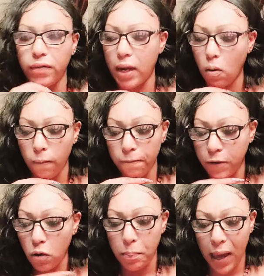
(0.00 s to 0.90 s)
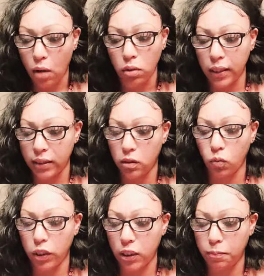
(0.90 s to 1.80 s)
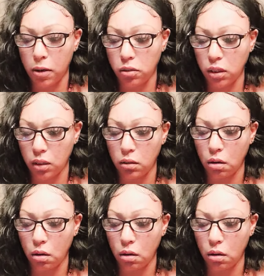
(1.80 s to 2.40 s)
they don't feel powerless with this person